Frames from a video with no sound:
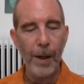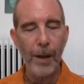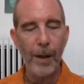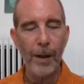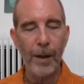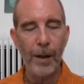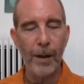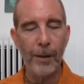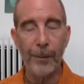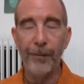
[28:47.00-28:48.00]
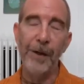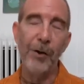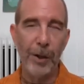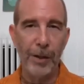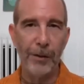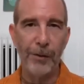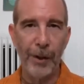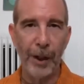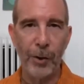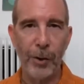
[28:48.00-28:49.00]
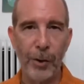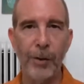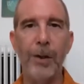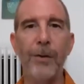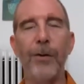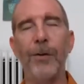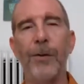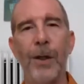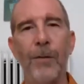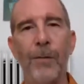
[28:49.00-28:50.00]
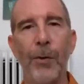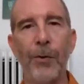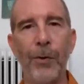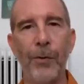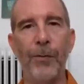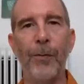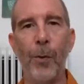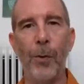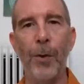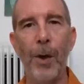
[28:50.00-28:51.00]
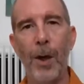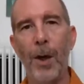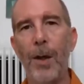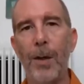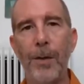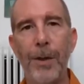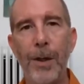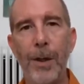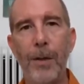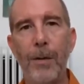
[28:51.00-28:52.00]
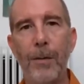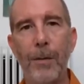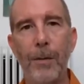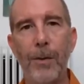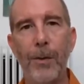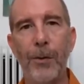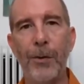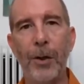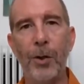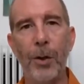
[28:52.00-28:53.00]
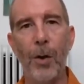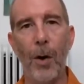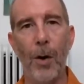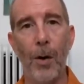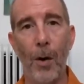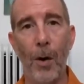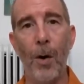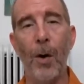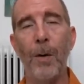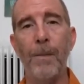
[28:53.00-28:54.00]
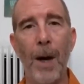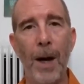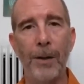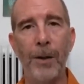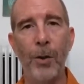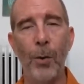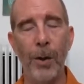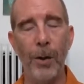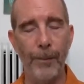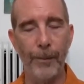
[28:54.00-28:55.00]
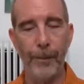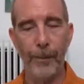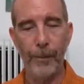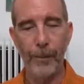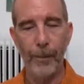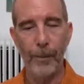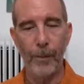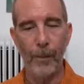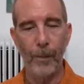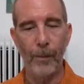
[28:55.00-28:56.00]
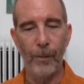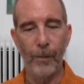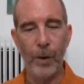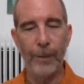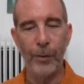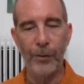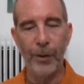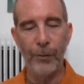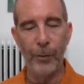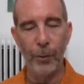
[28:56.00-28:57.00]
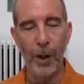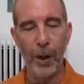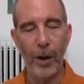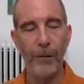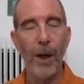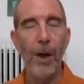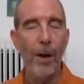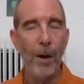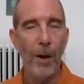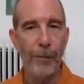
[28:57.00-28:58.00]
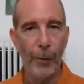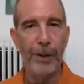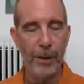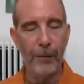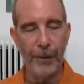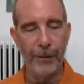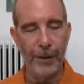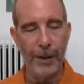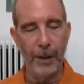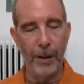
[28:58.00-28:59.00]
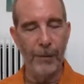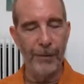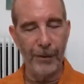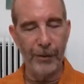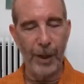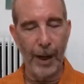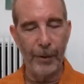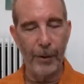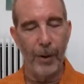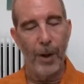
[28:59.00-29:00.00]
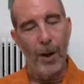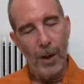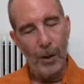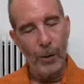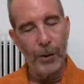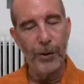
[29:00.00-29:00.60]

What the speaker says: And finishing this section, these seed verses for the section on Bhakti Yoga, chapter 7 through 12, 14 and 15 of this chapter, Krishna